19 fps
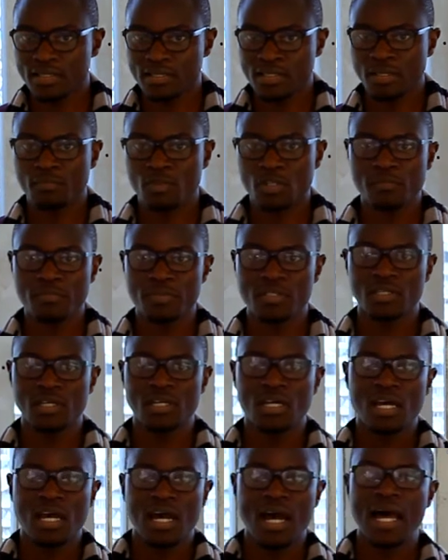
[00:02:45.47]
symptoms
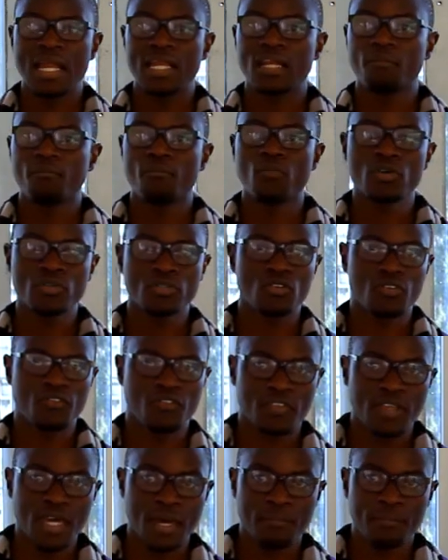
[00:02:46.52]
and most
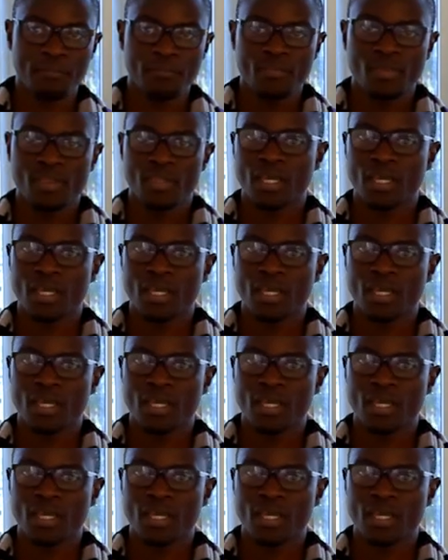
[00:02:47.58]
of them